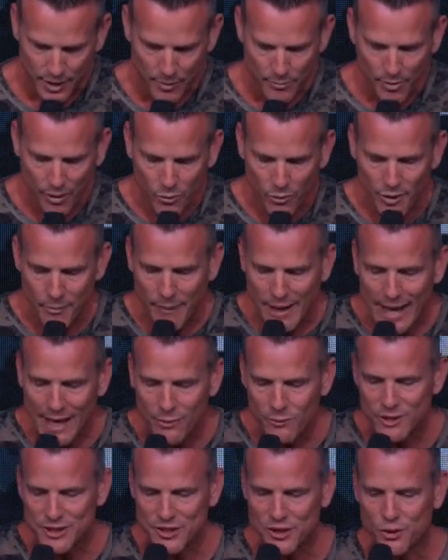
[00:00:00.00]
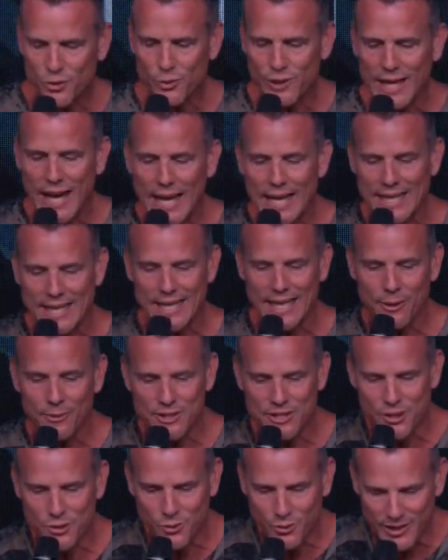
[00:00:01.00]
But when man was created, he
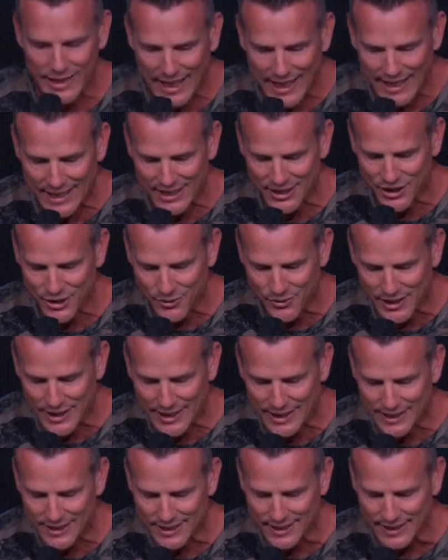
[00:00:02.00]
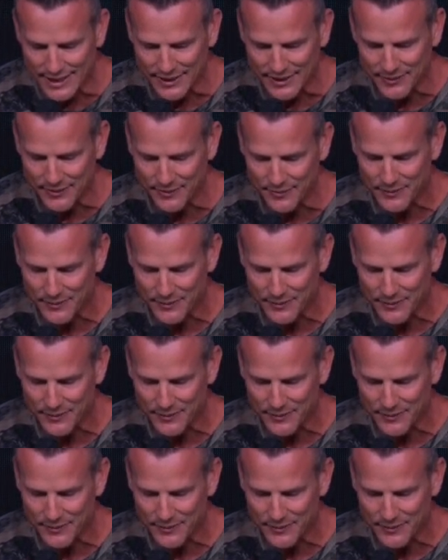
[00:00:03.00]
was created uniquely.